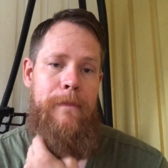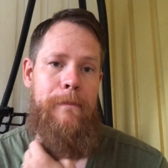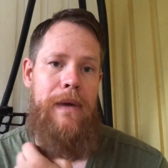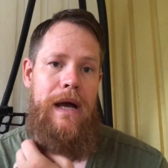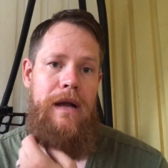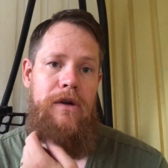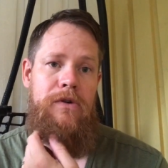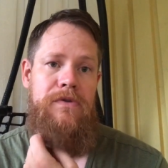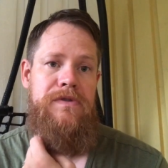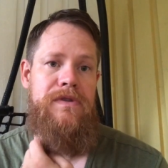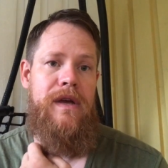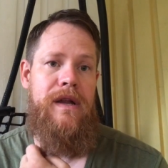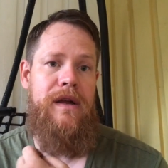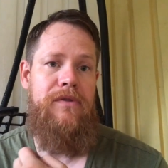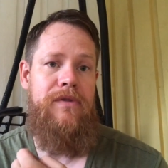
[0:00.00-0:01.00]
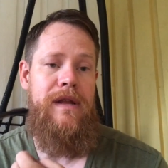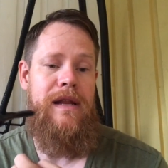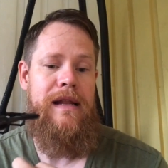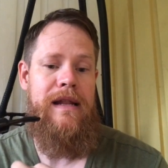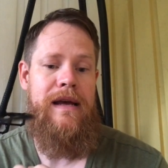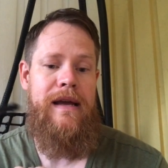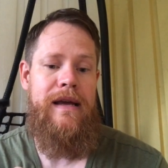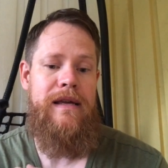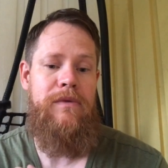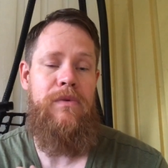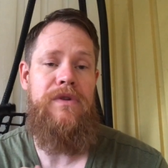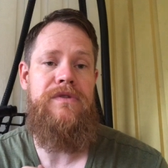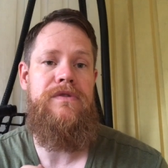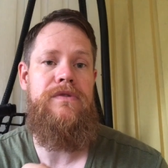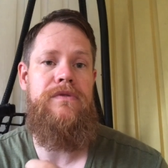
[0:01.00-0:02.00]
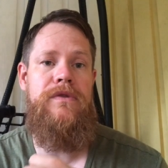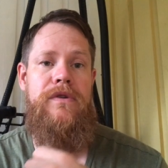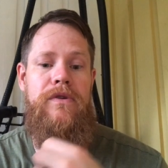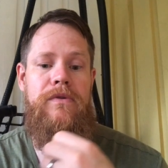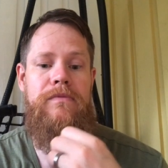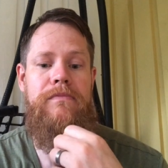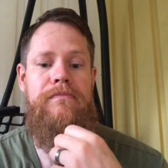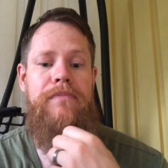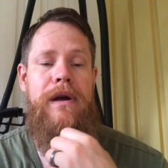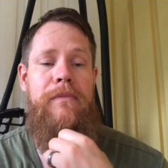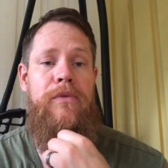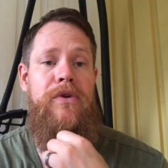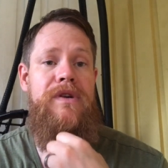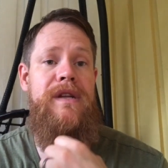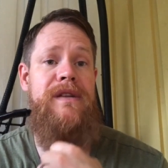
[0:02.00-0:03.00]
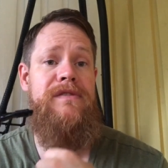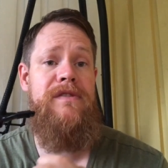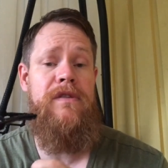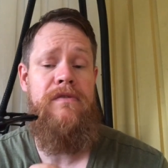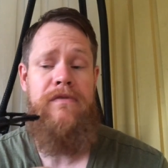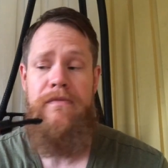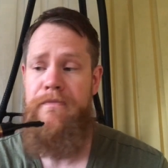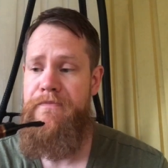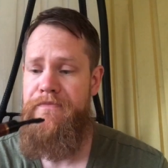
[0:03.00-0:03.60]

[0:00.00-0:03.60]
tobaccos that I really like and want to, you know, buy more tins of.